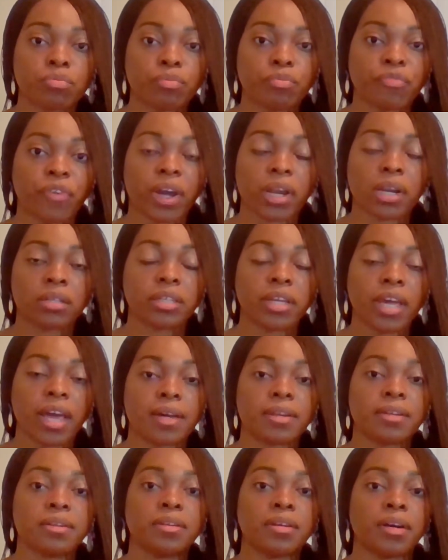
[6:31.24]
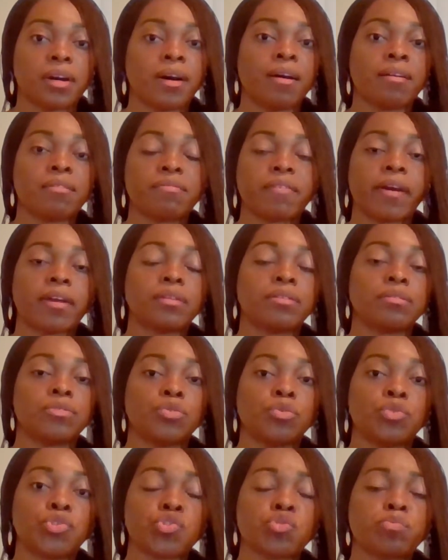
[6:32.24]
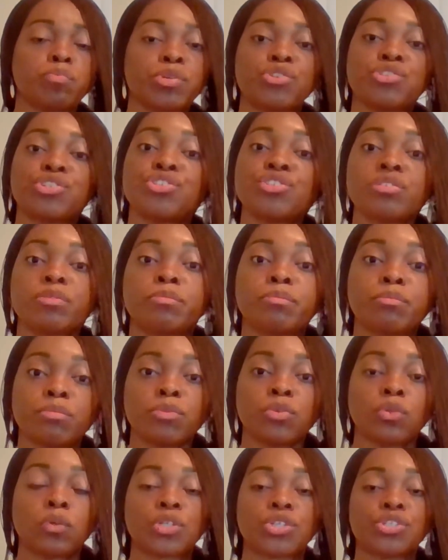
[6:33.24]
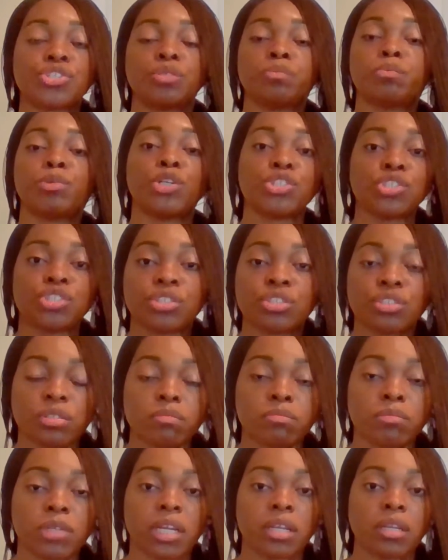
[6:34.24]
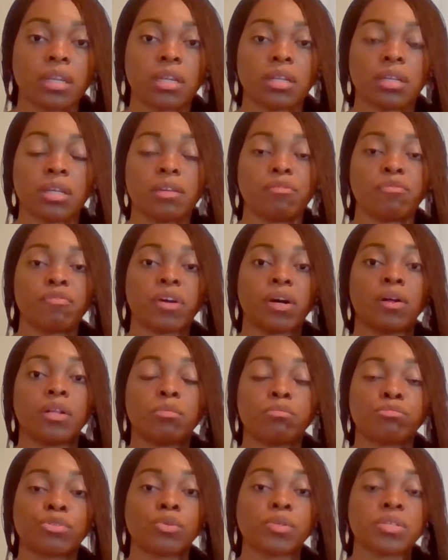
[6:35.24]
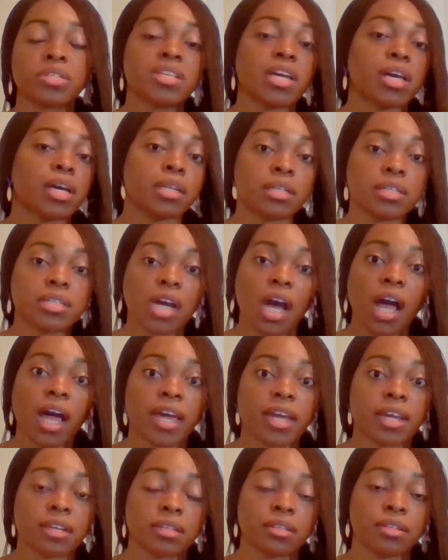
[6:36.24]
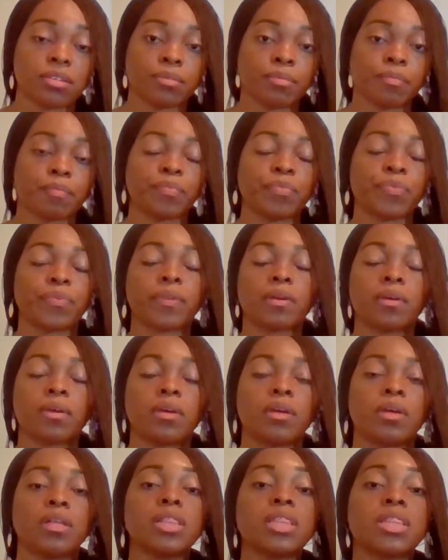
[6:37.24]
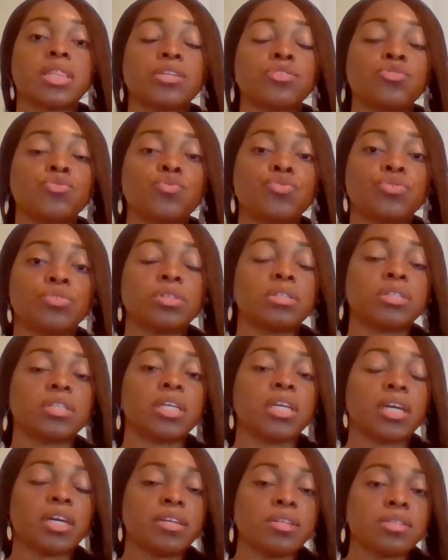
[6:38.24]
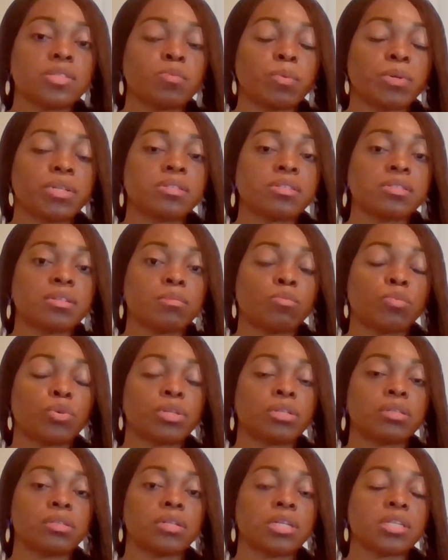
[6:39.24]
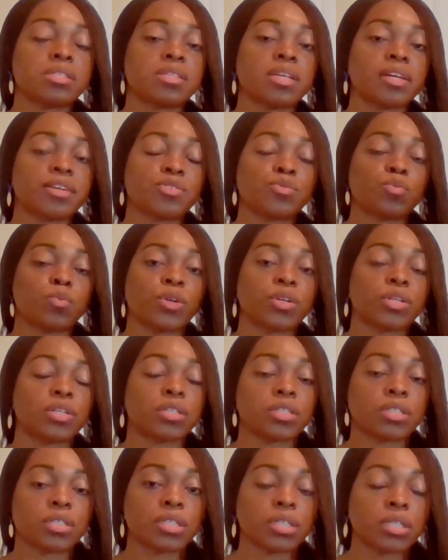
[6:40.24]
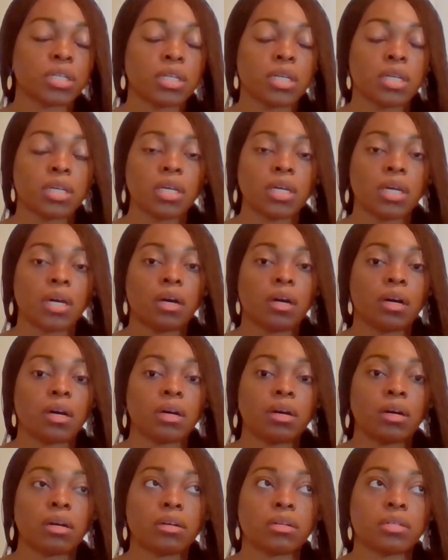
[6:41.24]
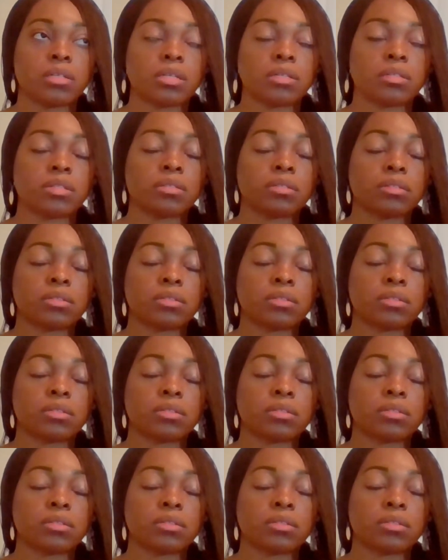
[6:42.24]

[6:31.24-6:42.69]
finally had enough, and you just pushed him, or she pushed him, and then he fell and broke his head and died. You know? That's usually the case when someone, a sex worker, a